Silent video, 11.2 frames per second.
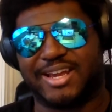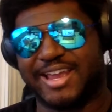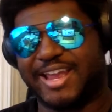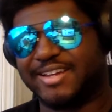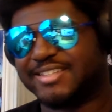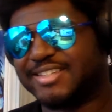I
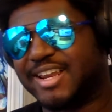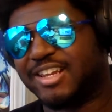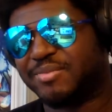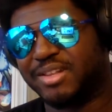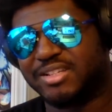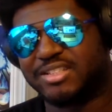hate to say
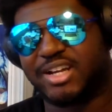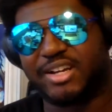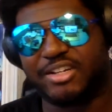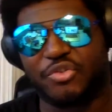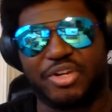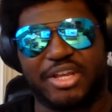this, but it looks
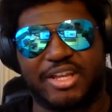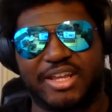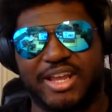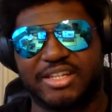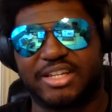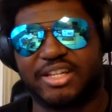unique.
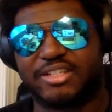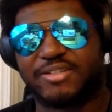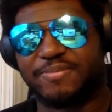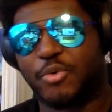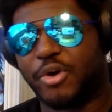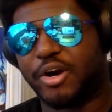It
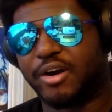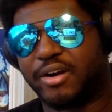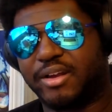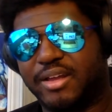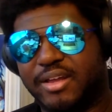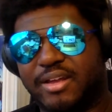looks more
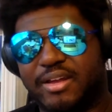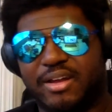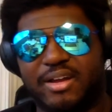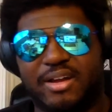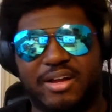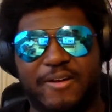
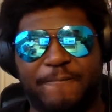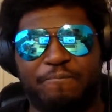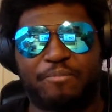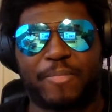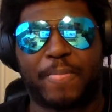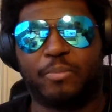
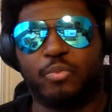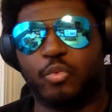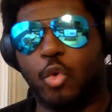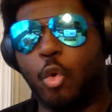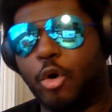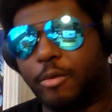
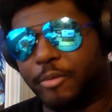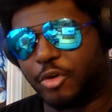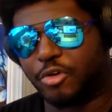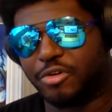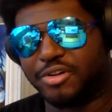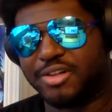
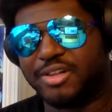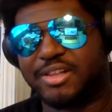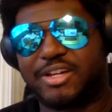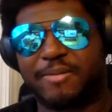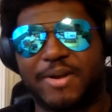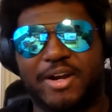normal
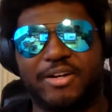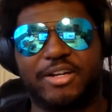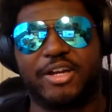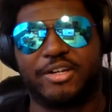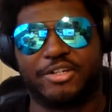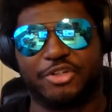compared to
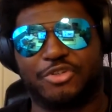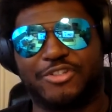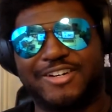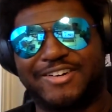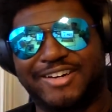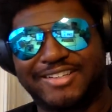the other two
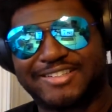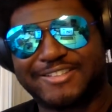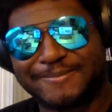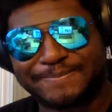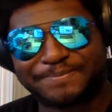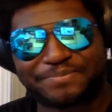series.